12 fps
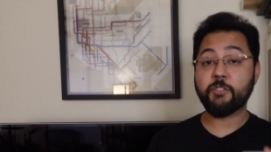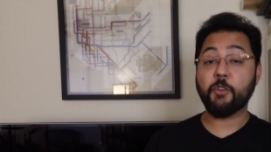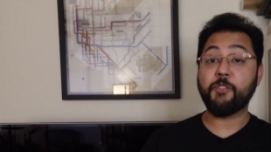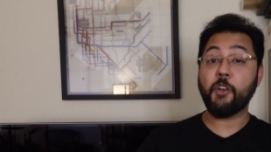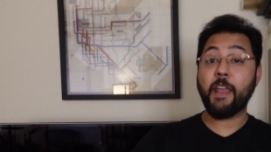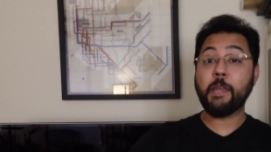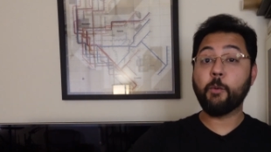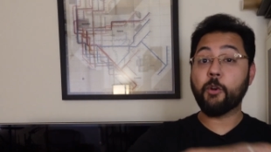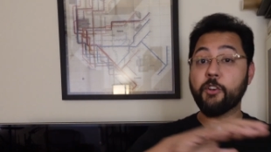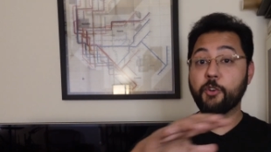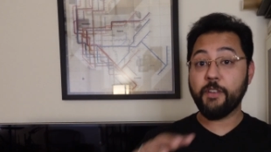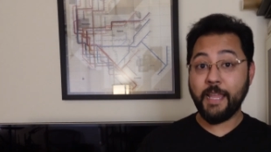So if you're anywhere
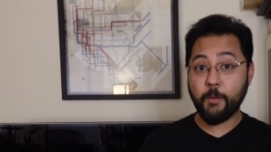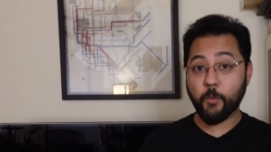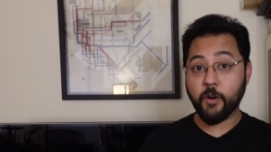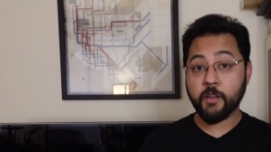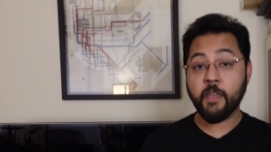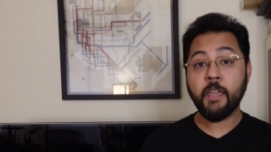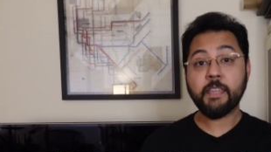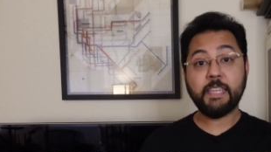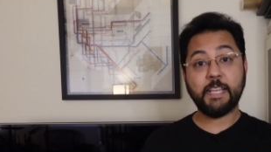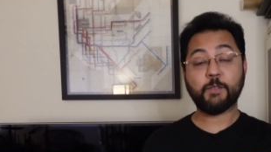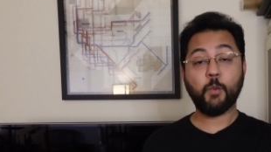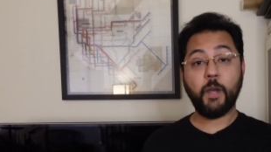in your network,
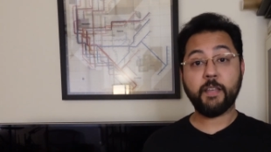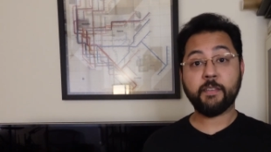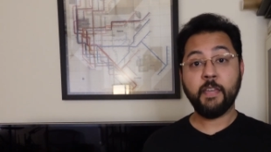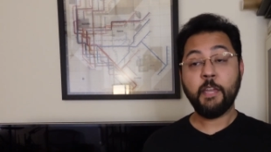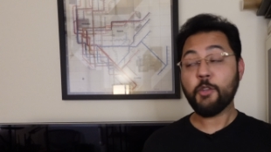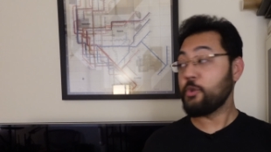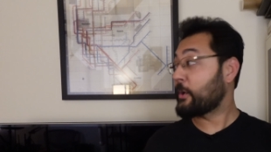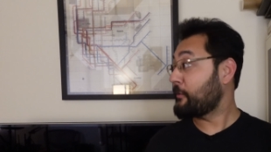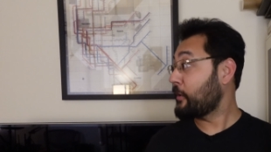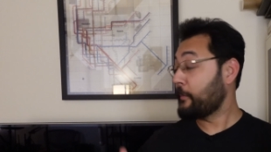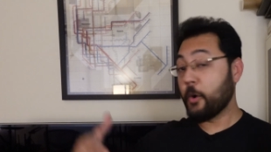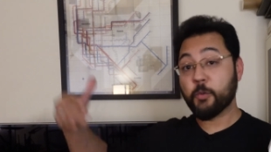guess what? You can
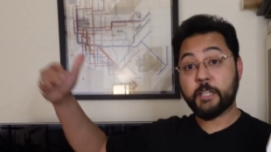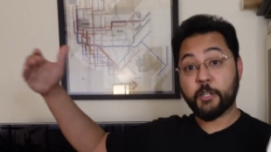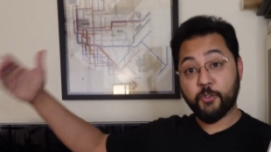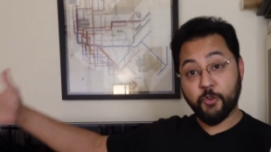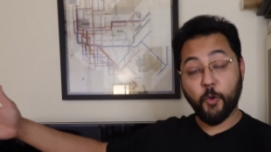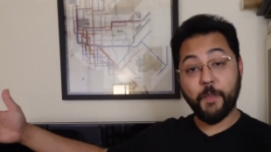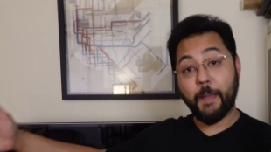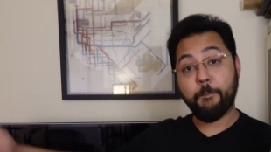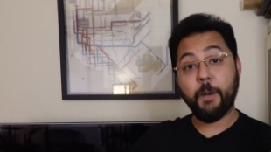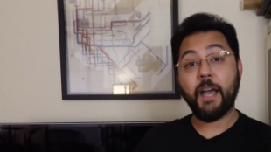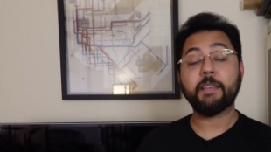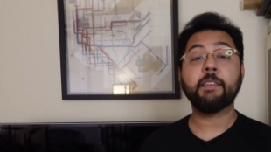remotely control
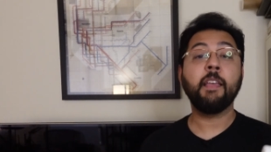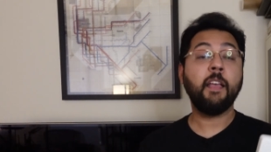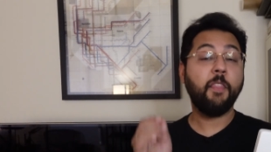that bot.